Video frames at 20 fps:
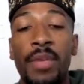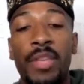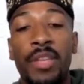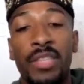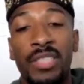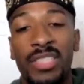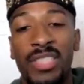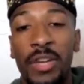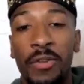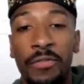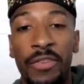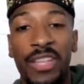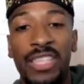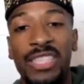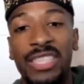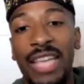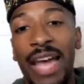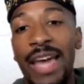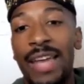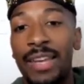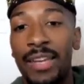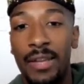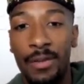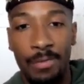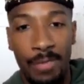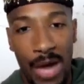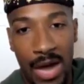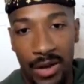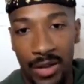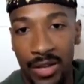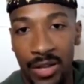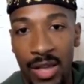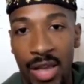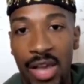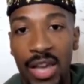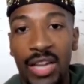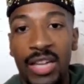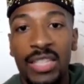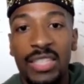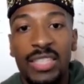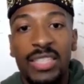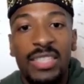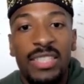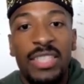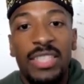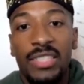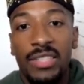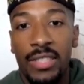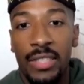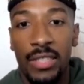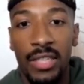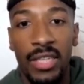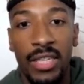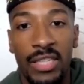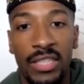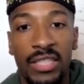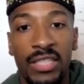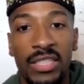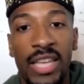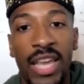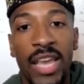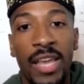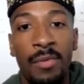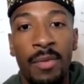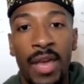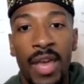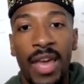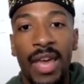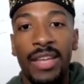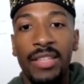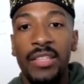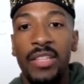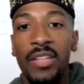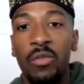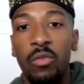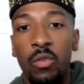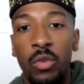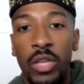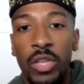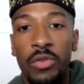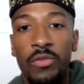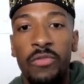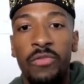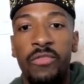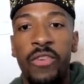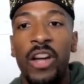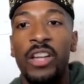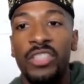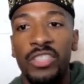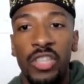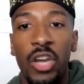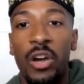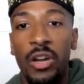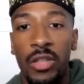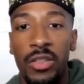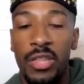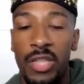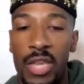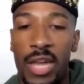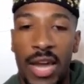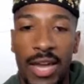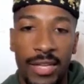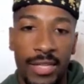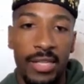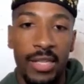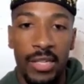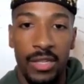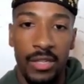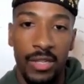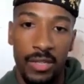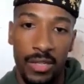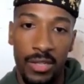yourself excited about it consistently, the same as if when you first started the idea.